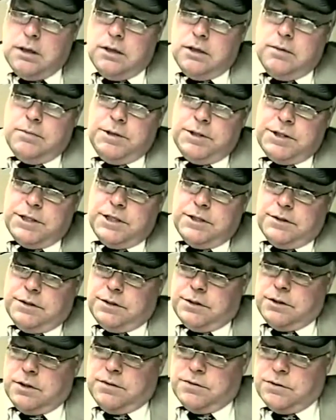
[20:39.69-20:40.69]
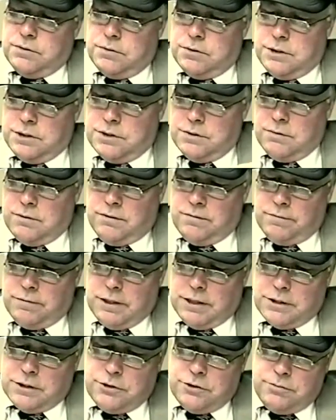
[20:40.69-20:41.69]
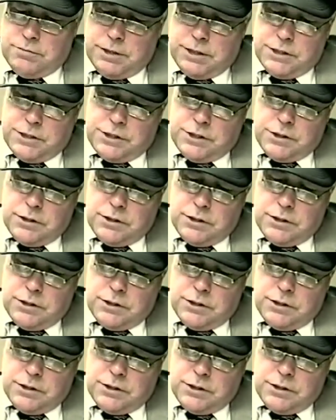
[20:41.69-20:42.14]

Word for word: Let me take this off so it doesn't reflect too much.